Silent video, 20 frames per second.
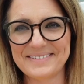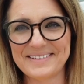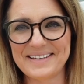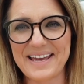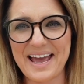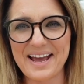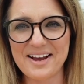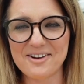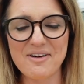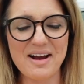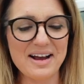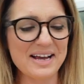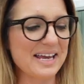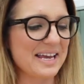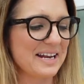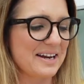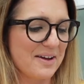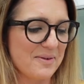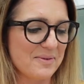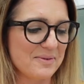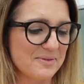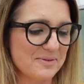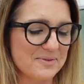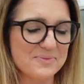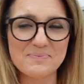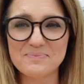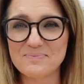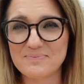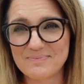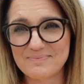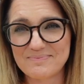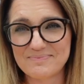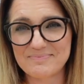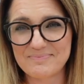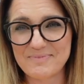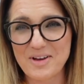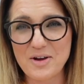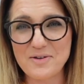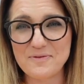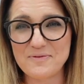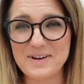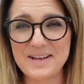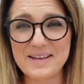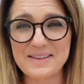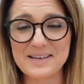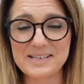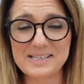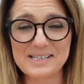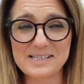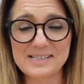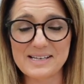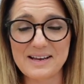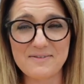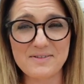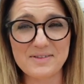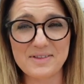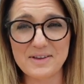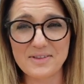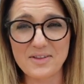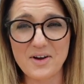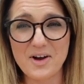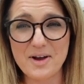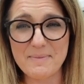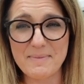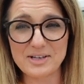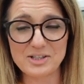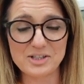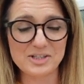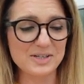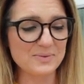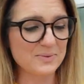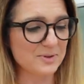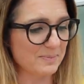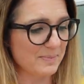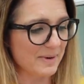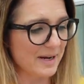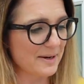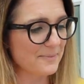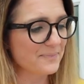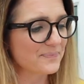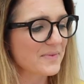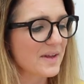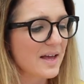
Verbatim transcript: get cracking and hopefully this is everything that I imagined it would be.